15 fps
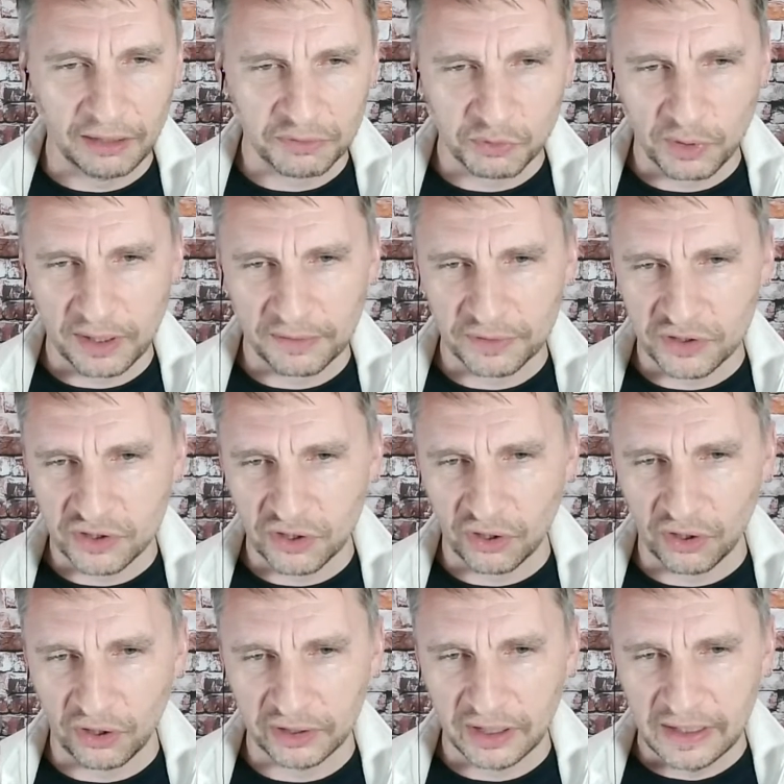or whatever it's
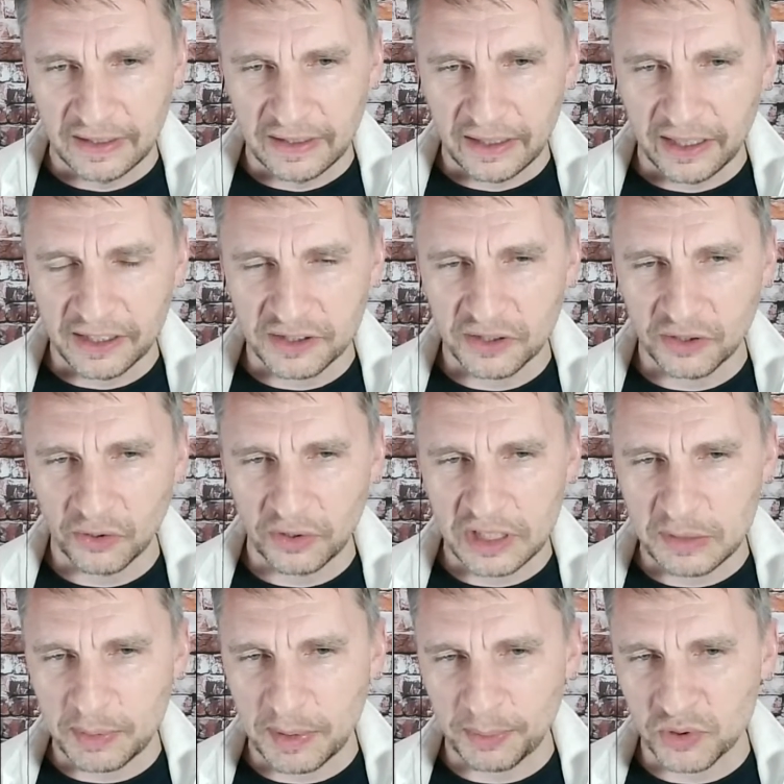called. And so
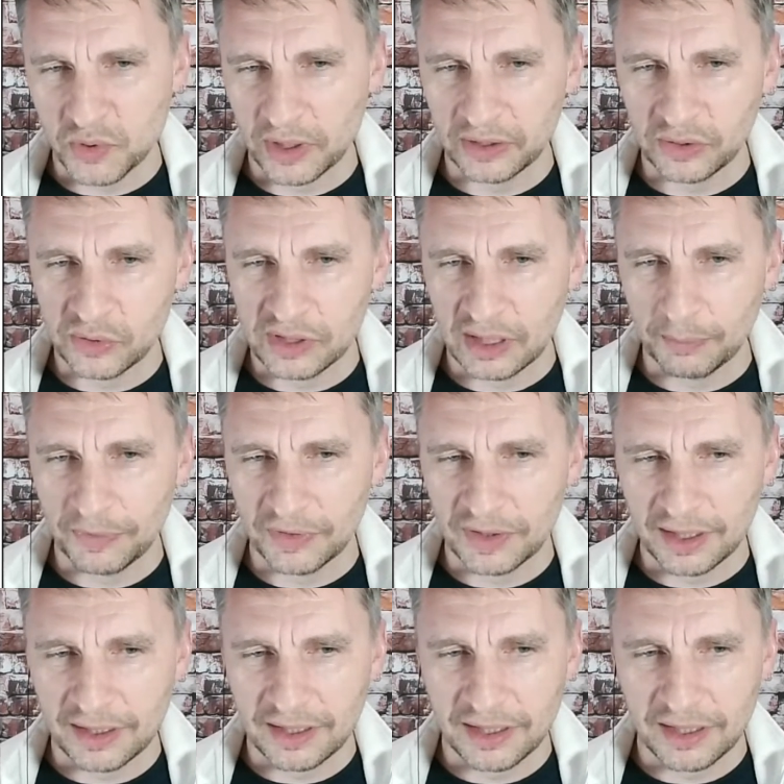these people tried to set up the
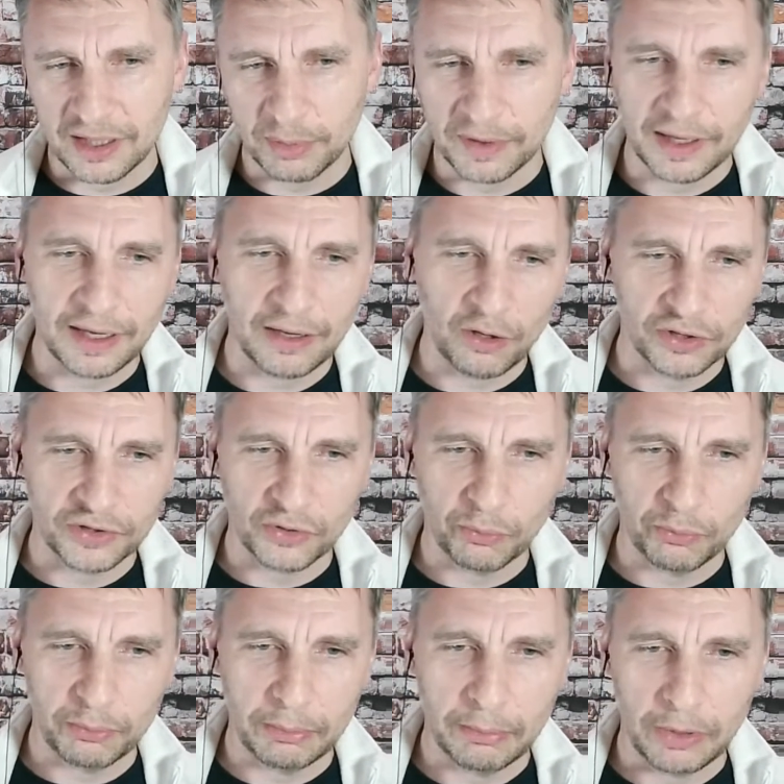tent here, but that
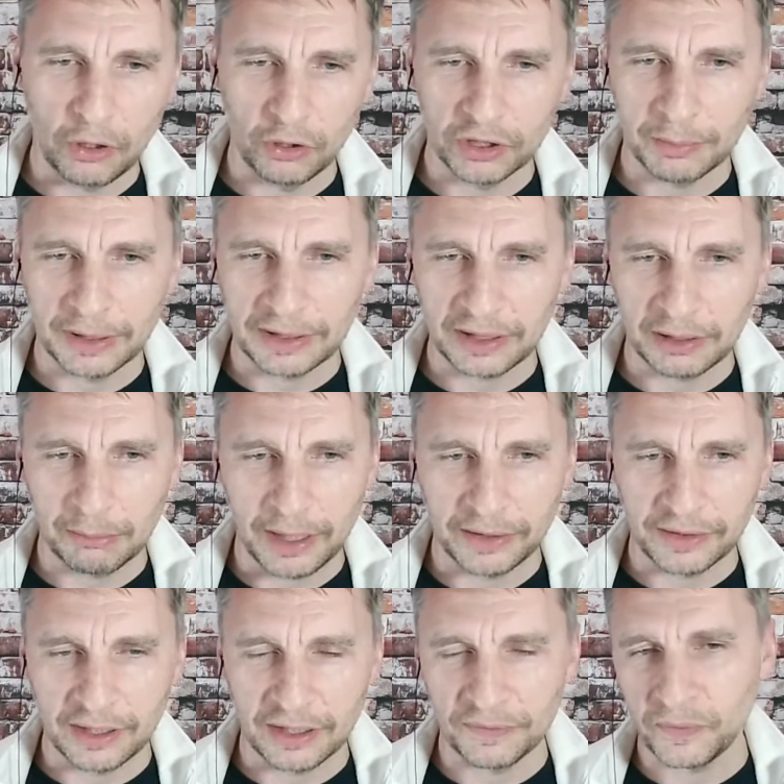also ultimately
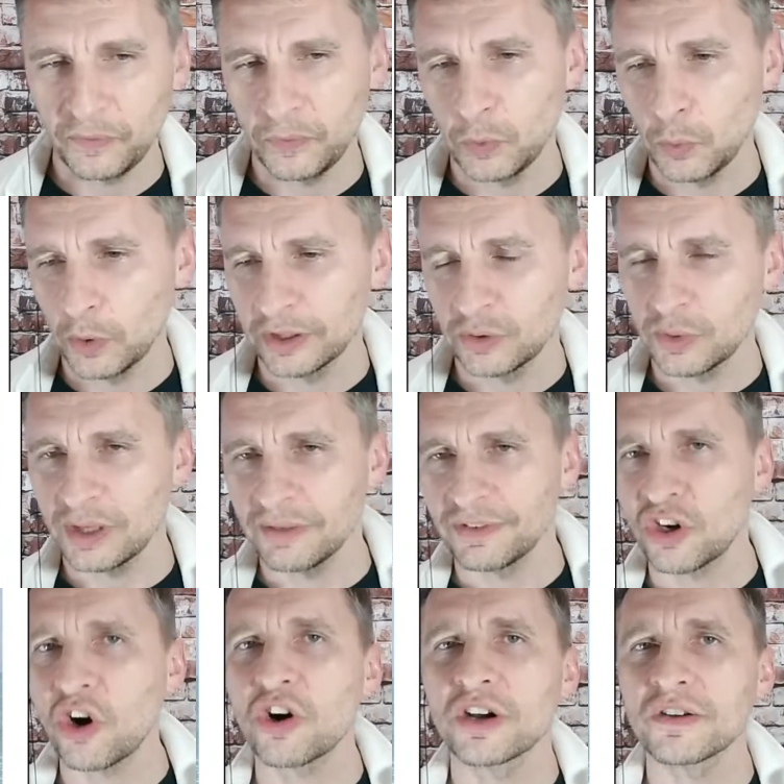meant that if you wanted to have
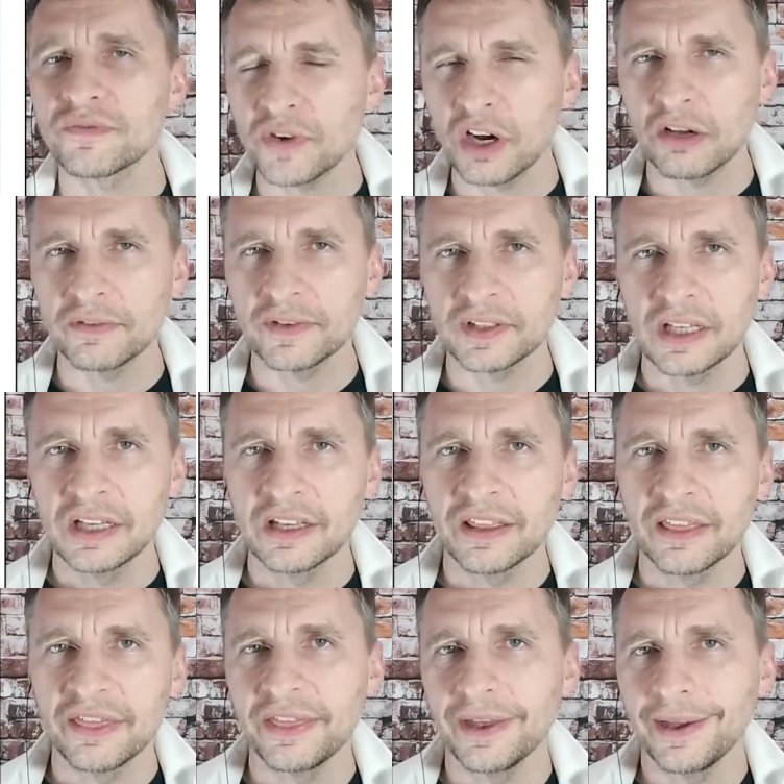a car in front of it,
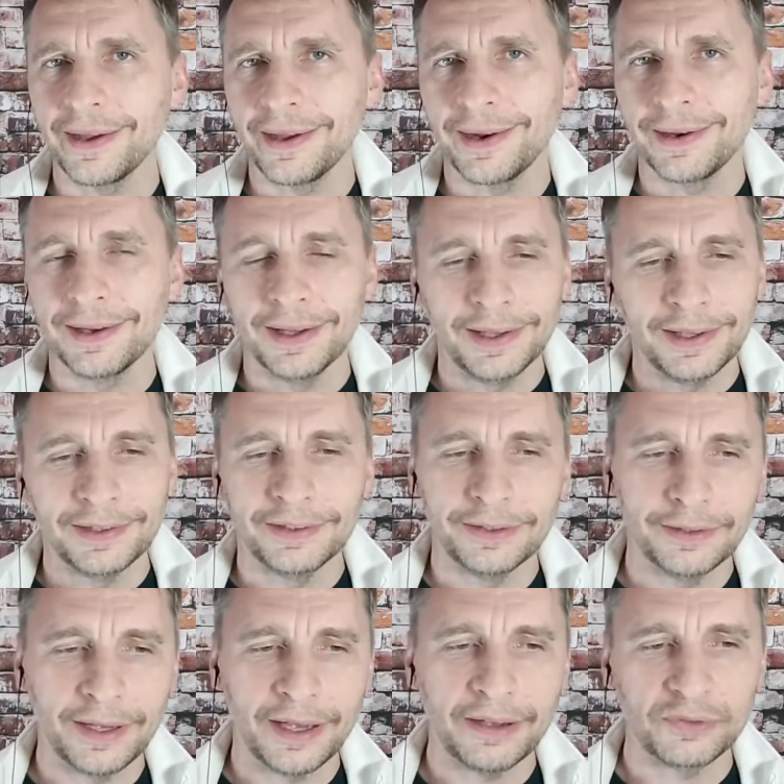then
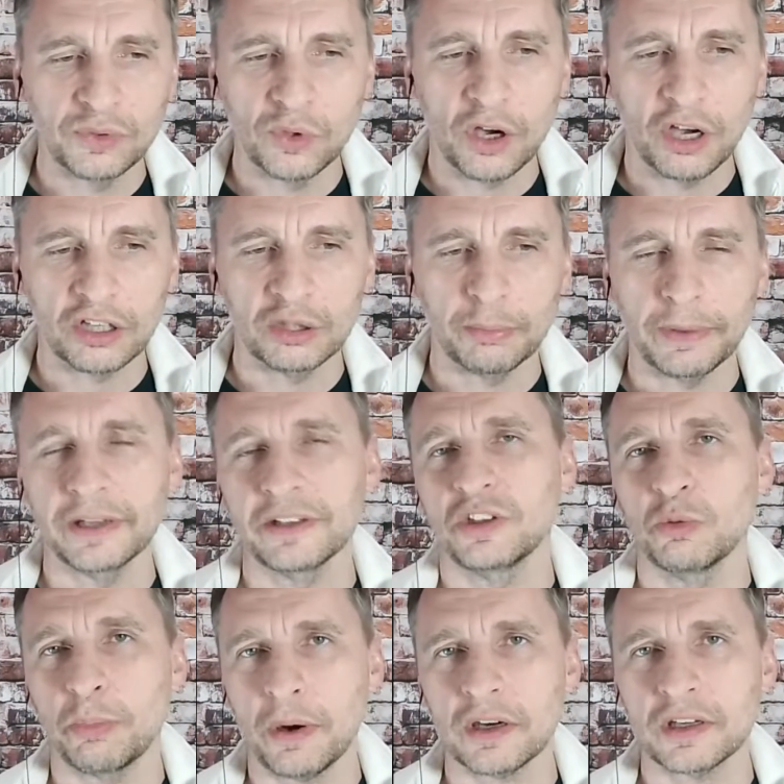you have to occupy
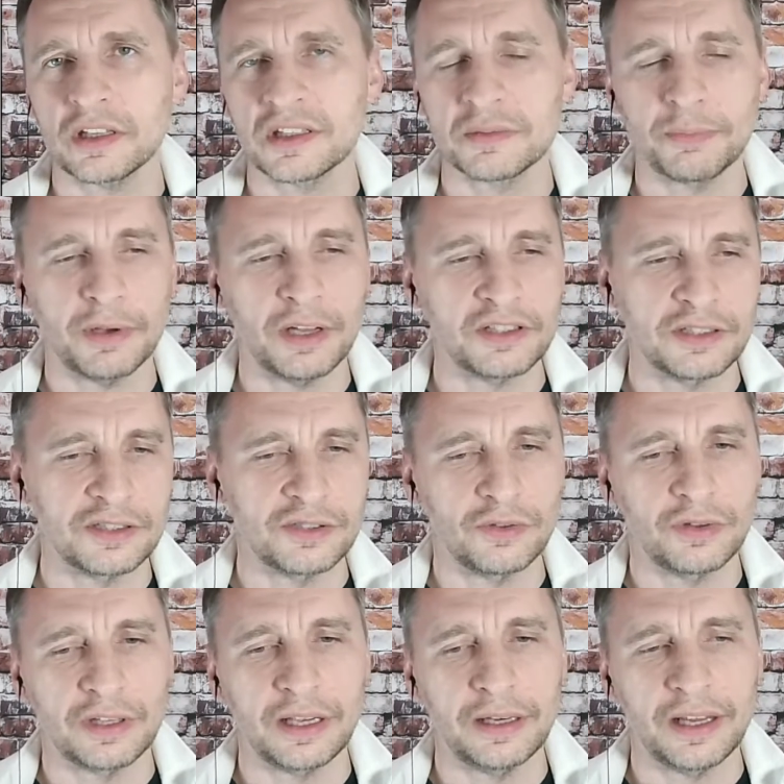2 parking spots. And so
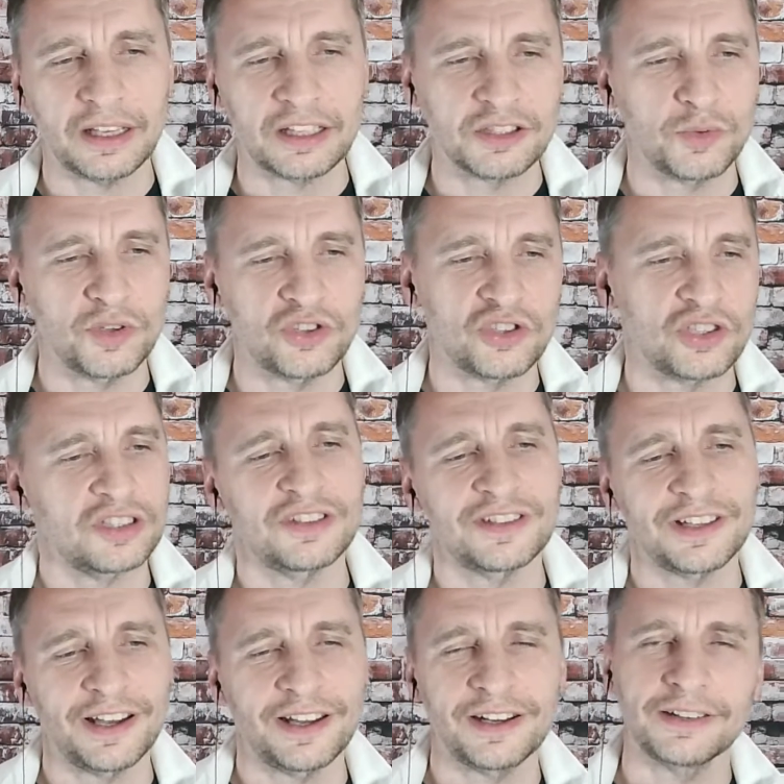the guy next to it just
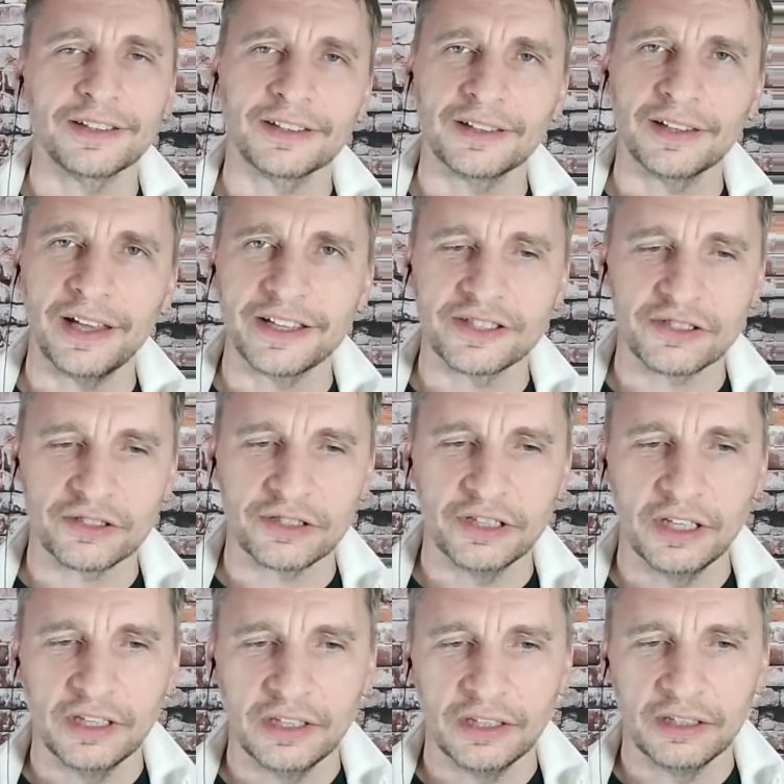decided that lines are
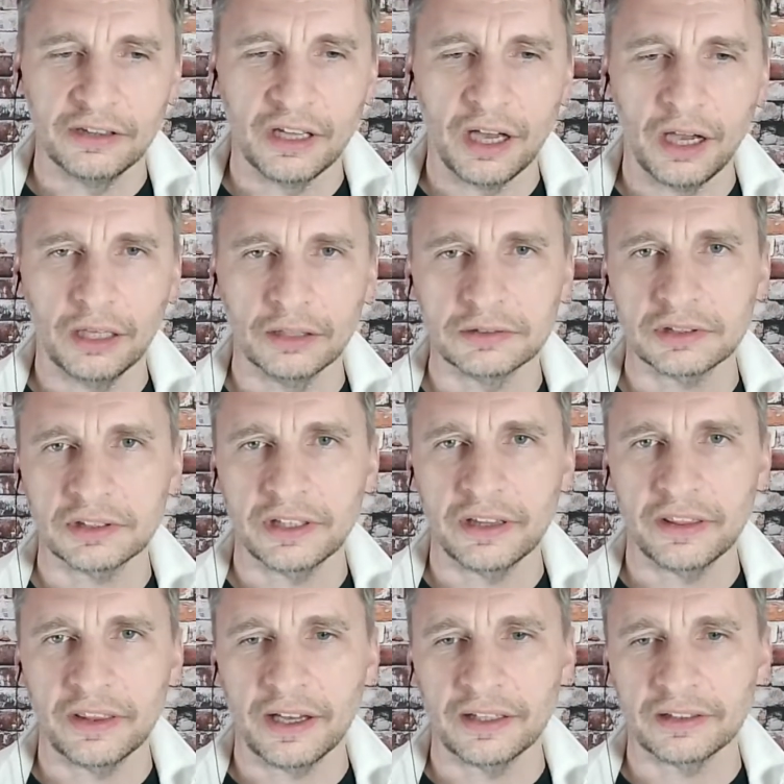not
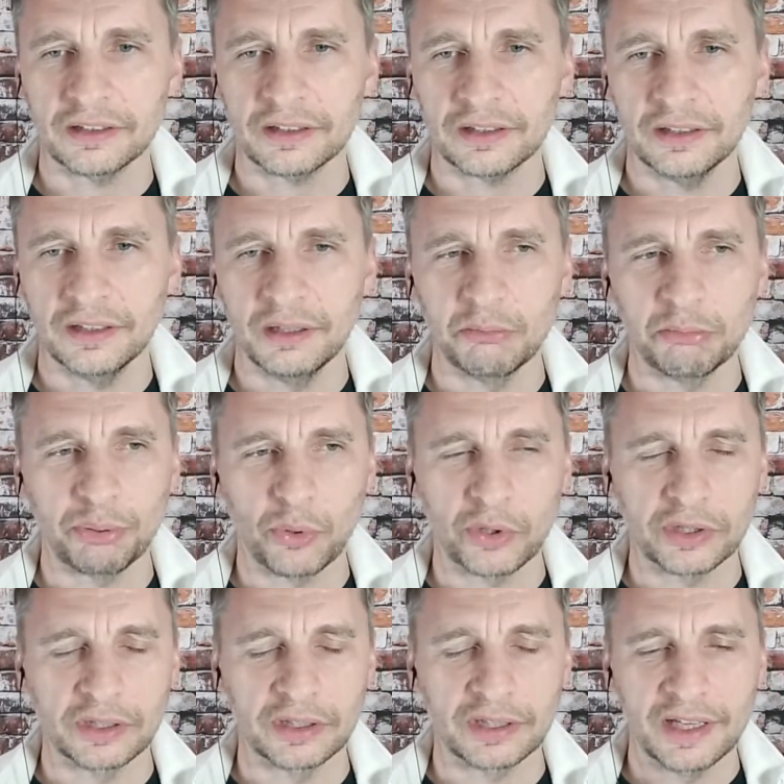that
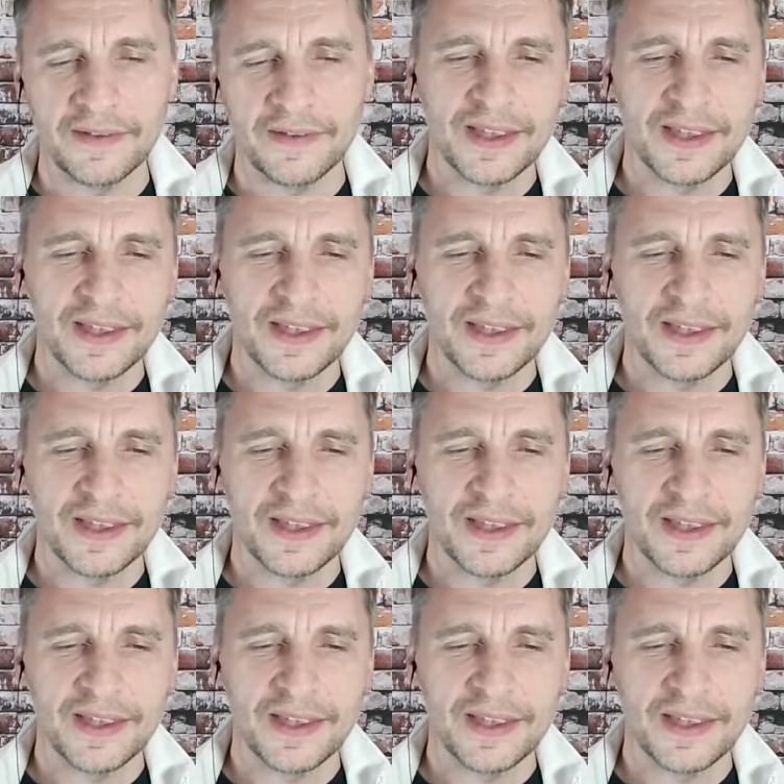important.